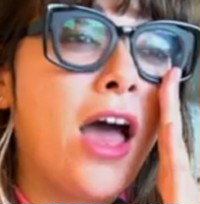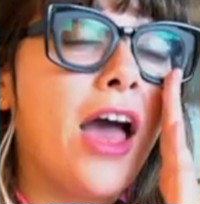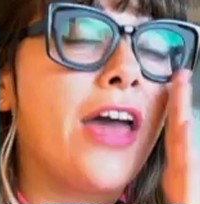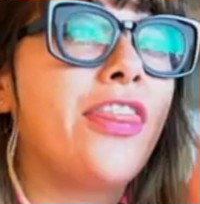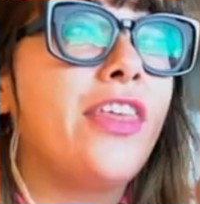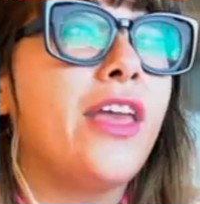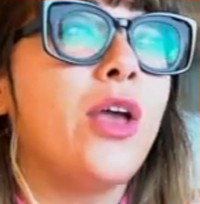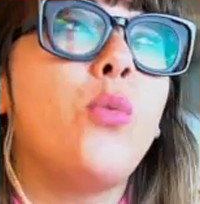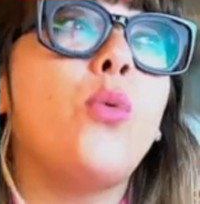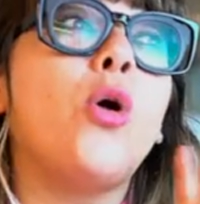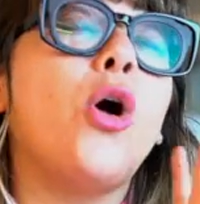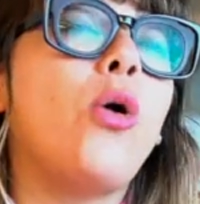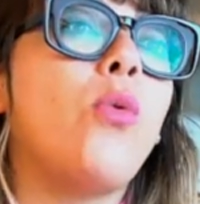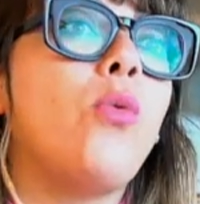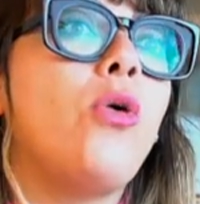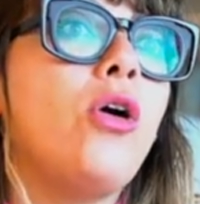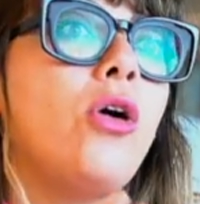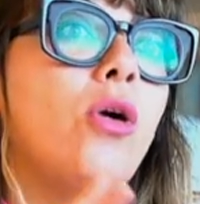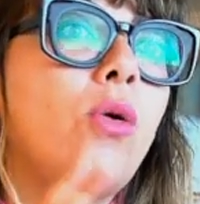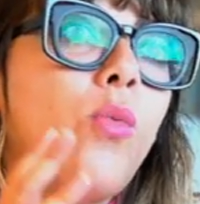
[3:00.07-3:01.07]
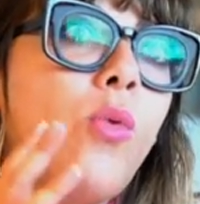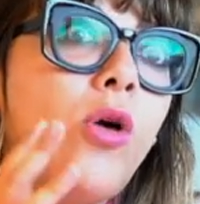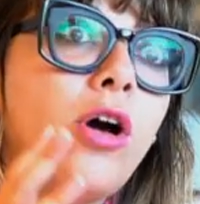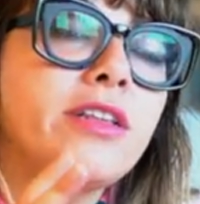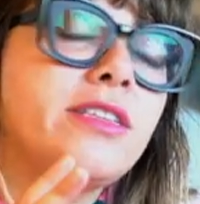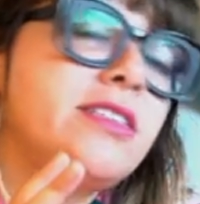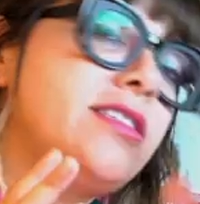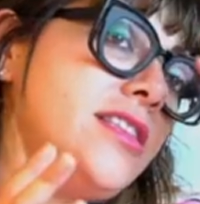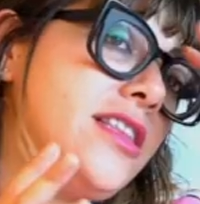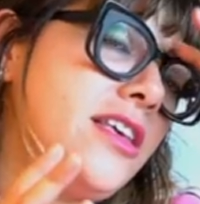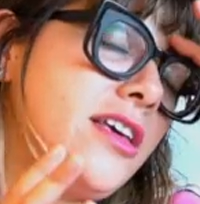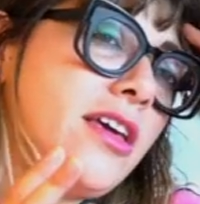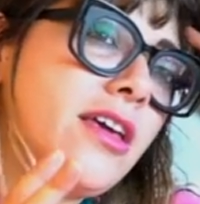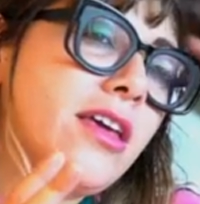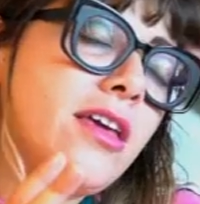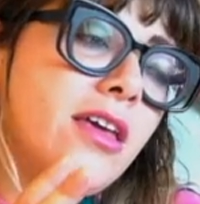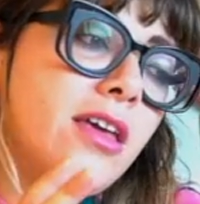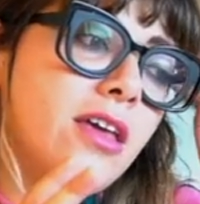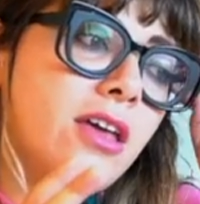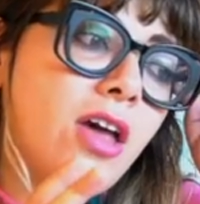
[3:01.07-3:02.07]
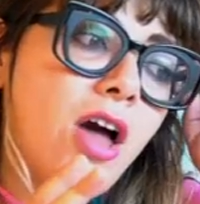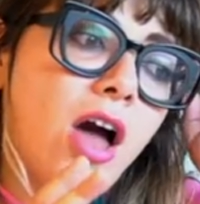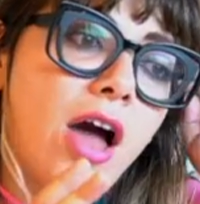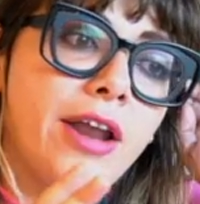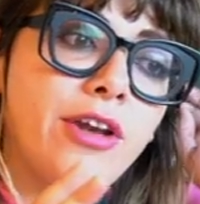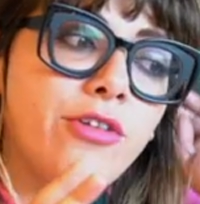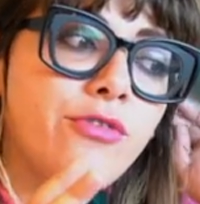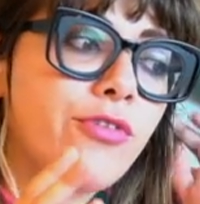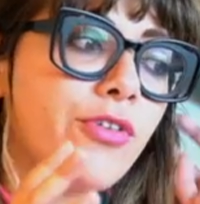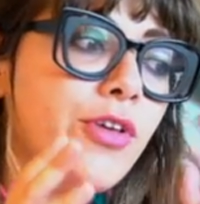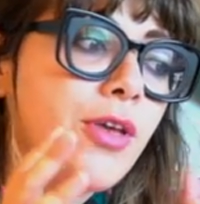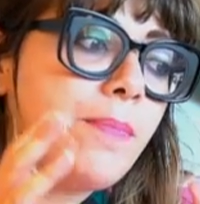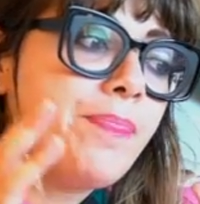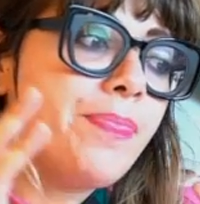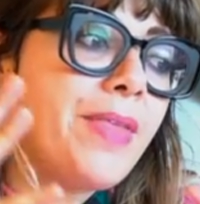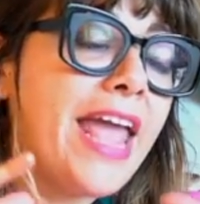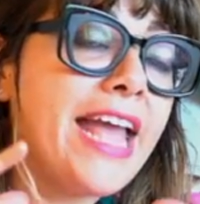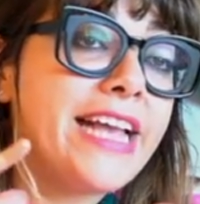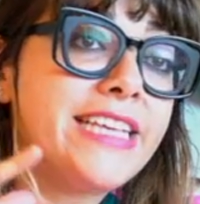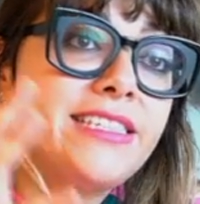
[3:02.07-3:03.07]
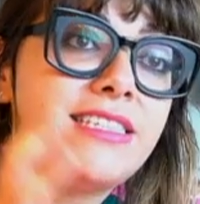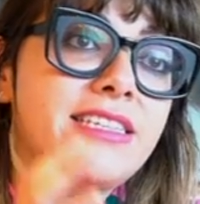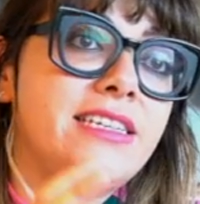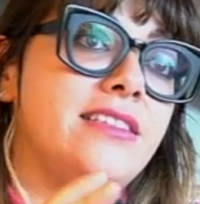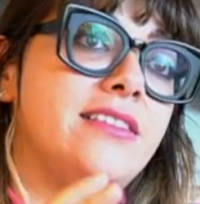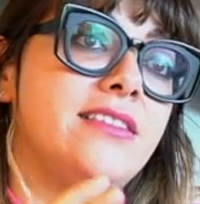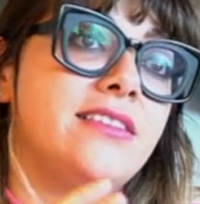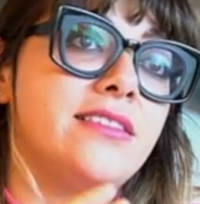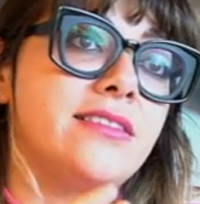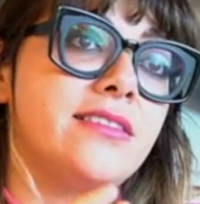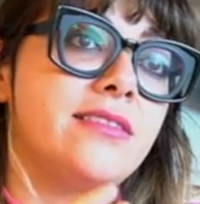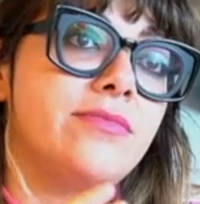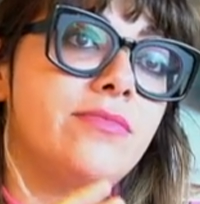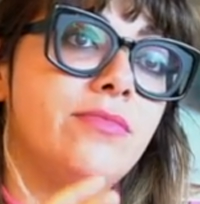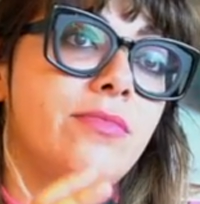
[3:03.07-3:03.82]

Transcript: I think, well, what's the kind of essence